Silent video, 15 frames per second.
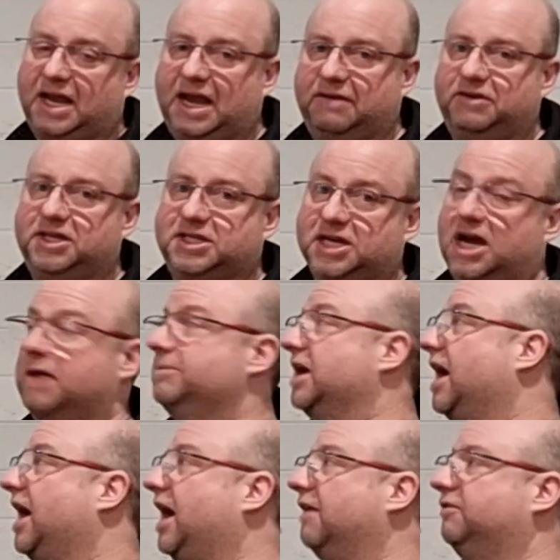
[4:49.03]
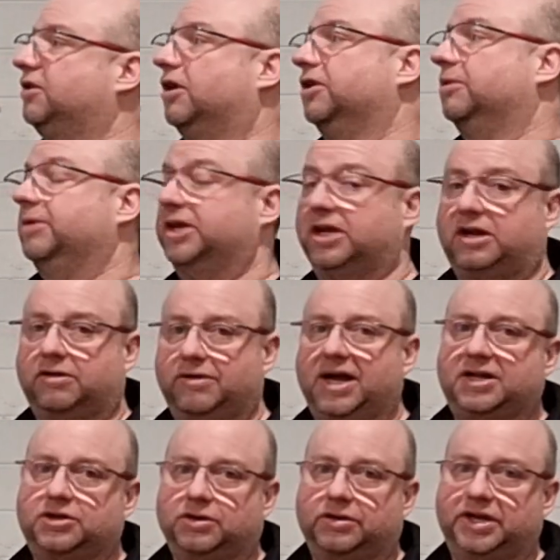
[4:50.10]
every time you have got them in the
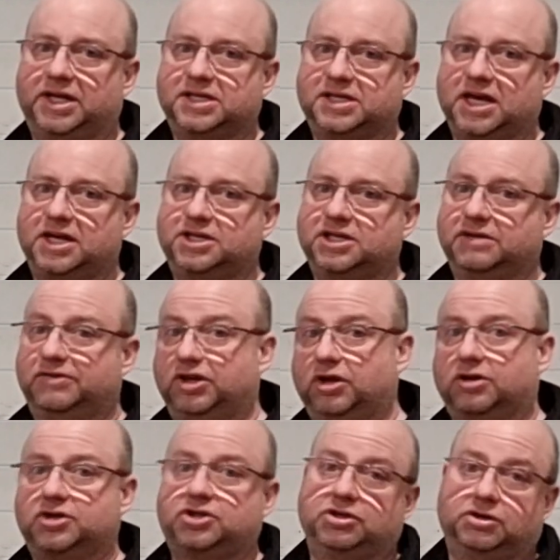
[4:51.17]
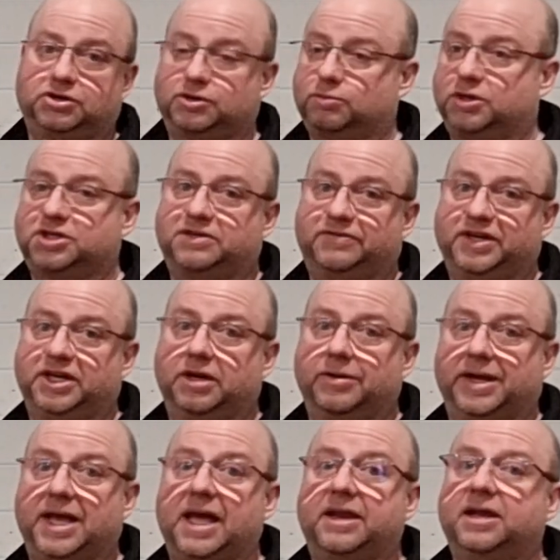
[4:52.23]
correct orientation. If you're not sure, just watch the video
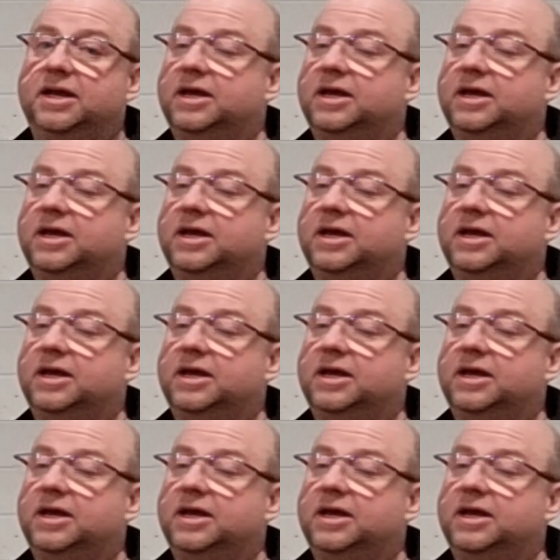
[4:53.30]
again,